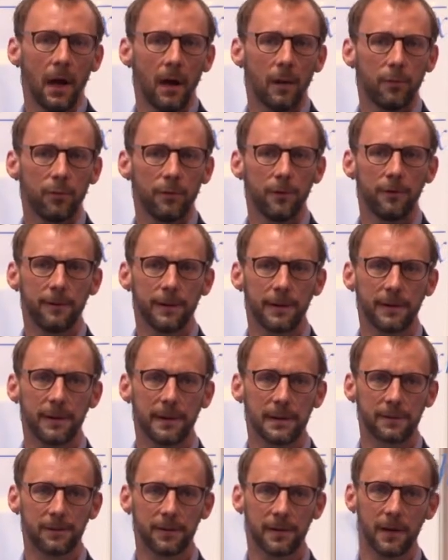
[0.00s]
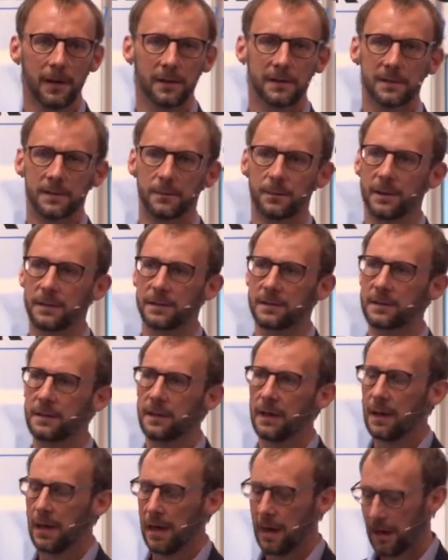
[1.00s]
improving things for customers
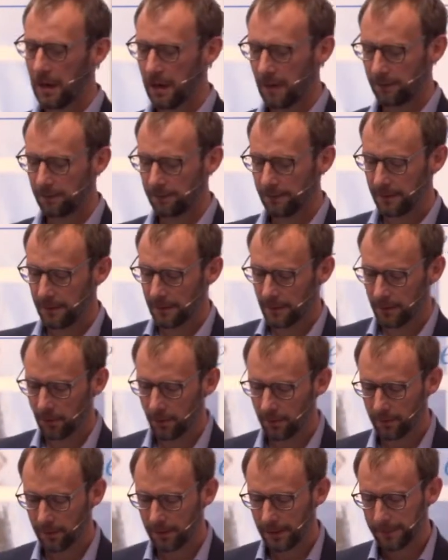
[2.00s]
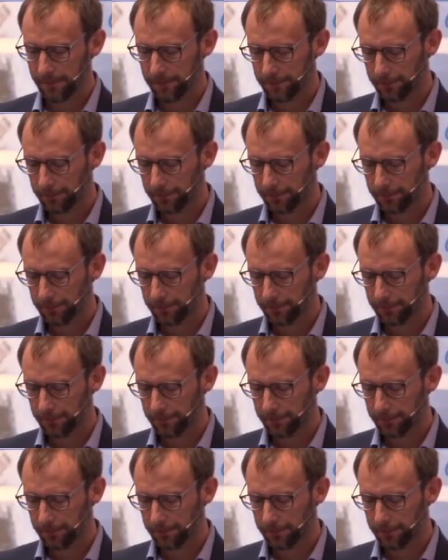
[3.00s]
and for the economy.